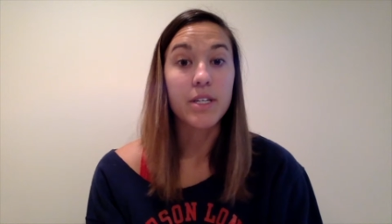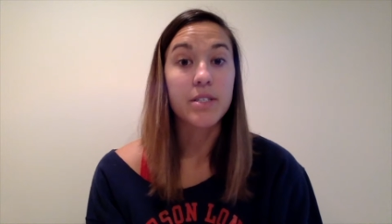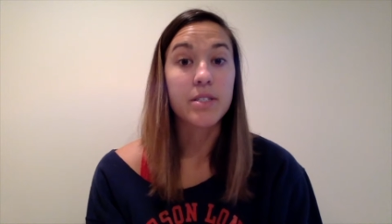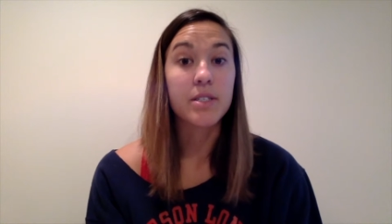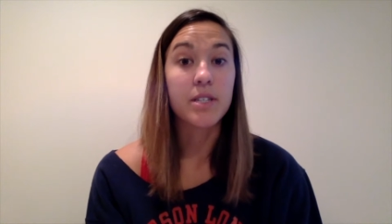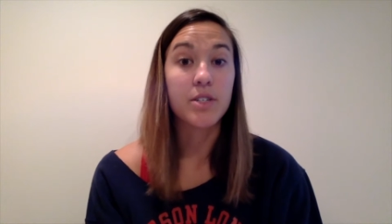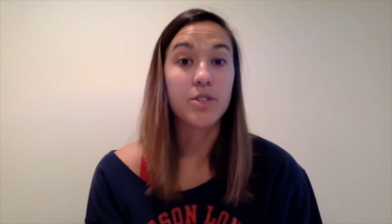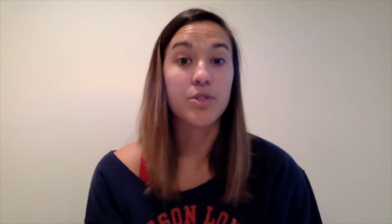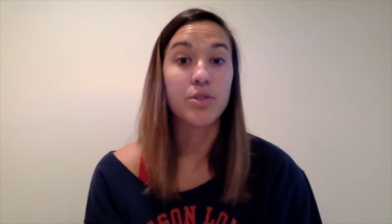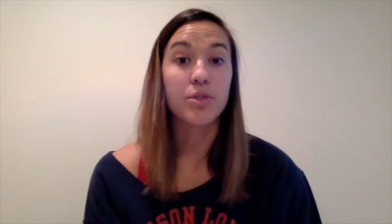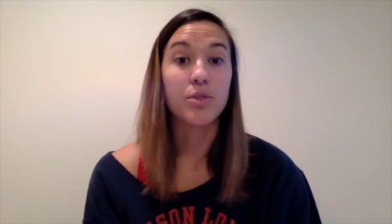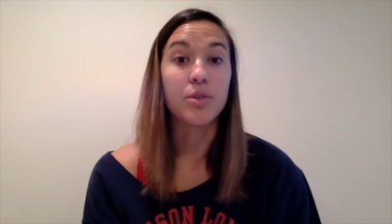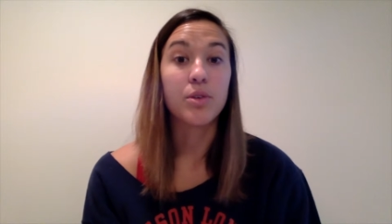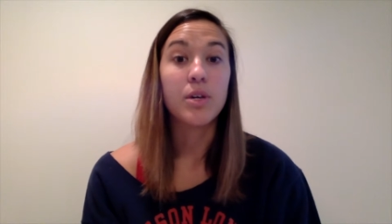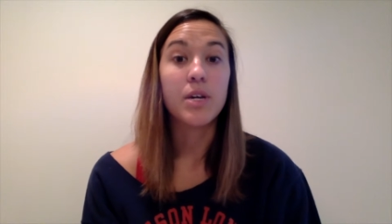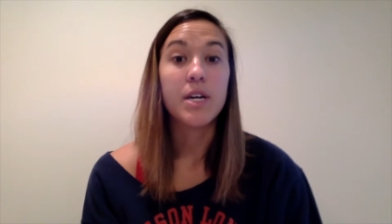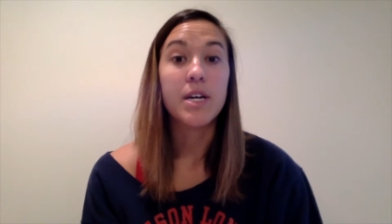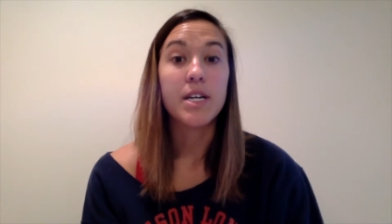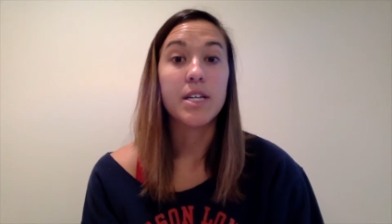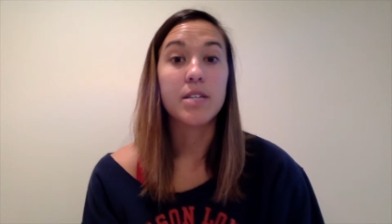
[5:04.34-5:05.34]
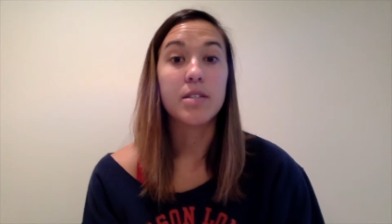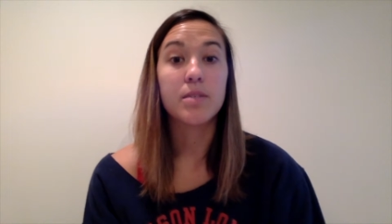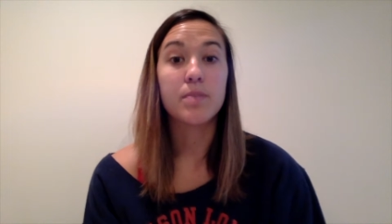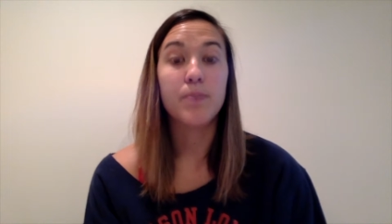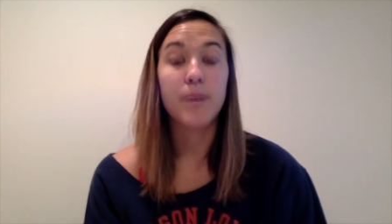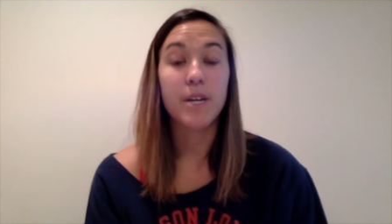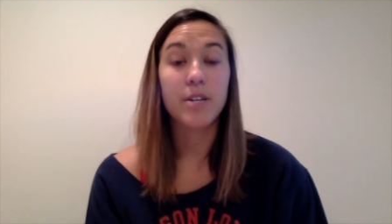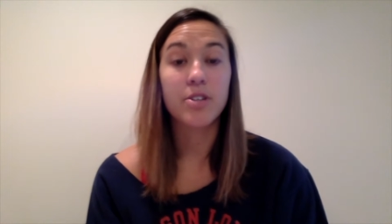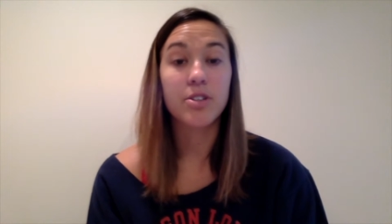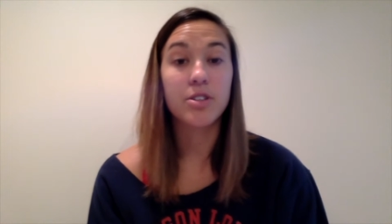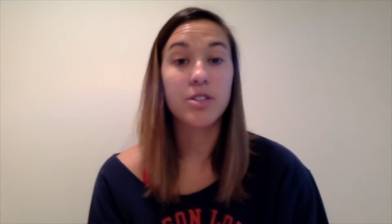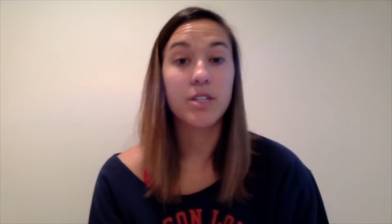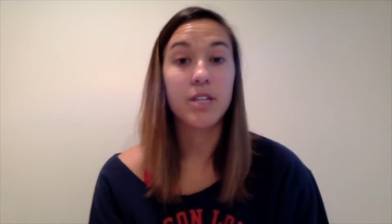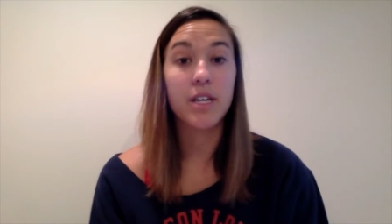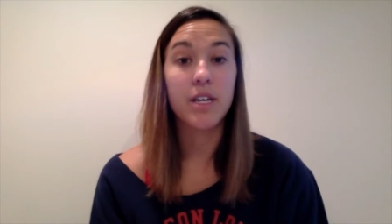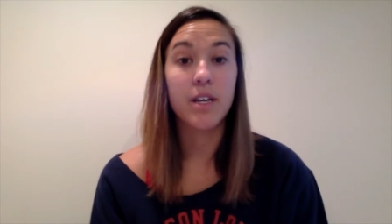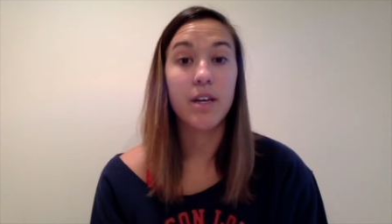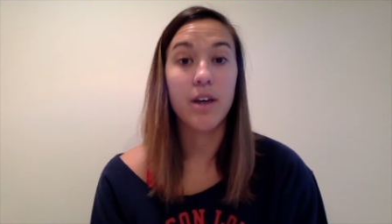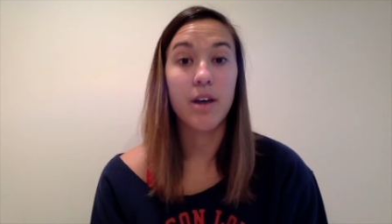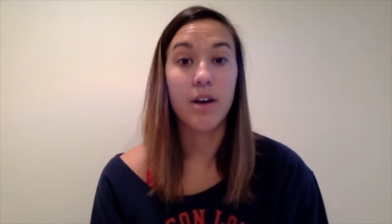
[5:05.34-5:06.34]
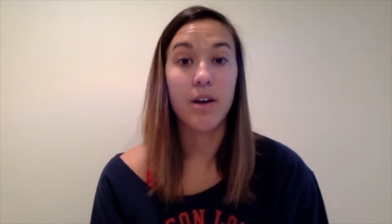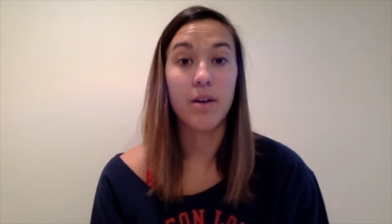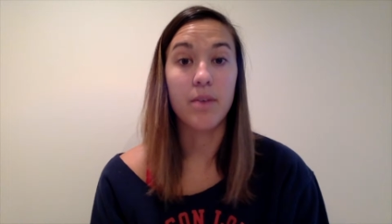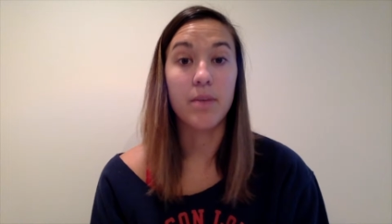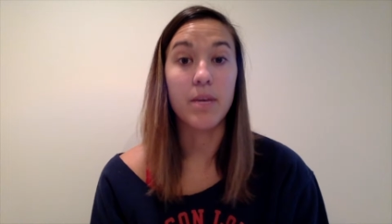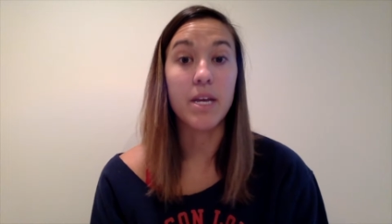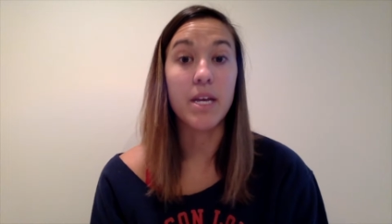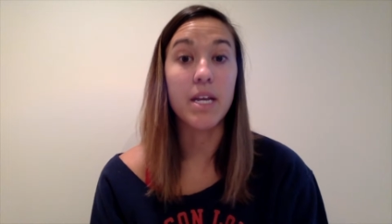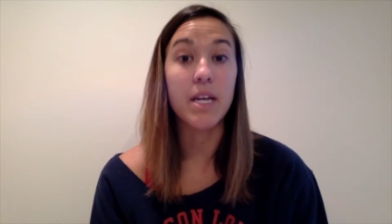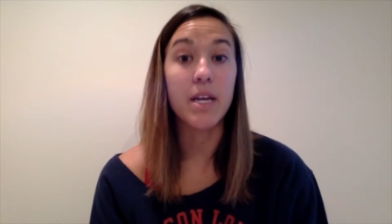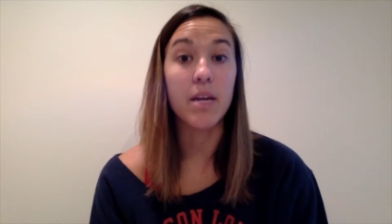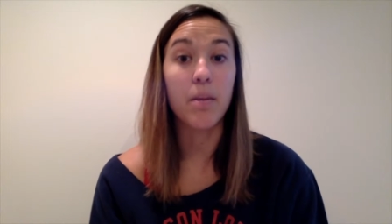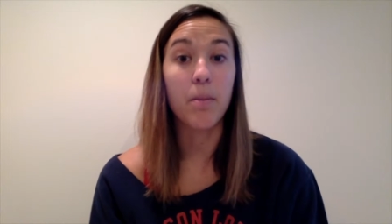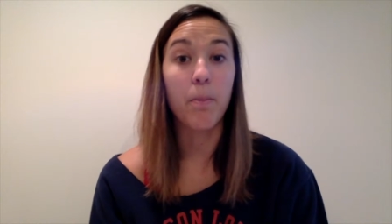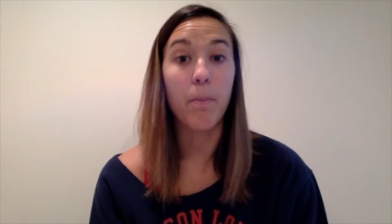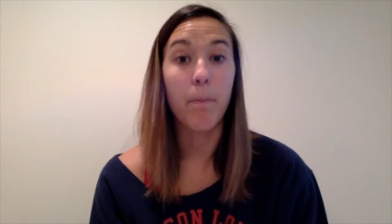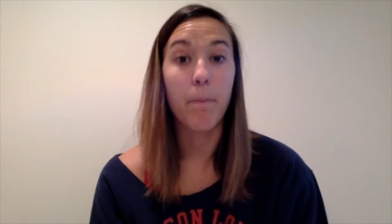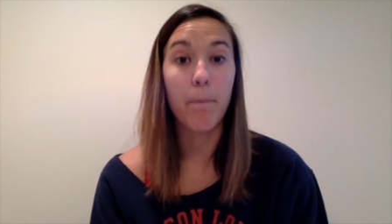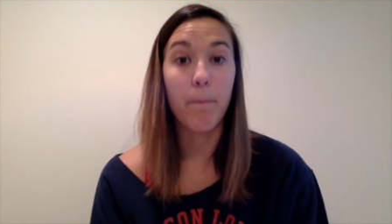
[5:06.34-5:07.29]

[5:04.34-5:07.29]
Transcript: essential, especially eating